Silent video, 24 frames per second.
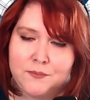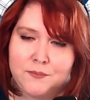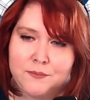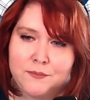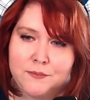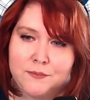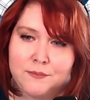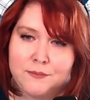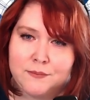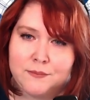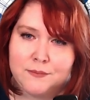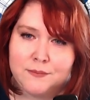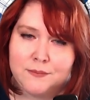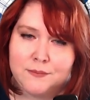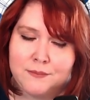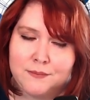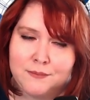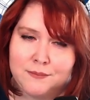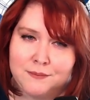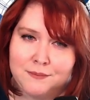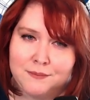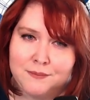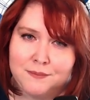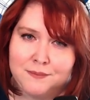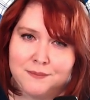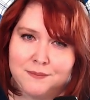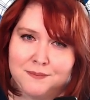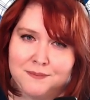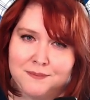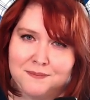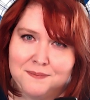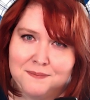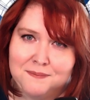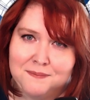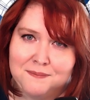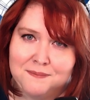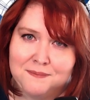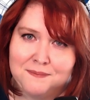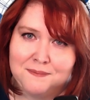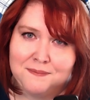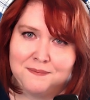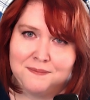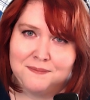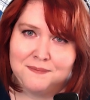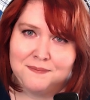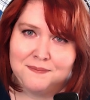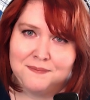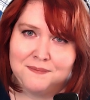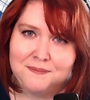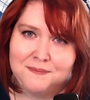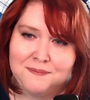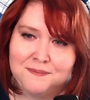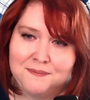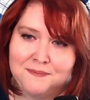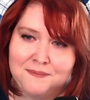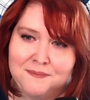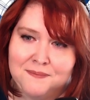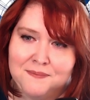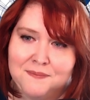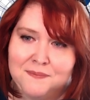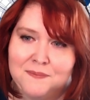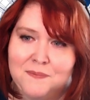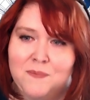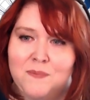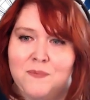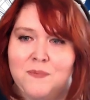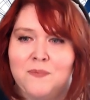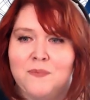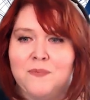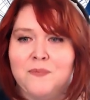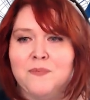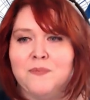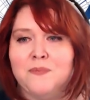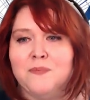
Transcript: (silence)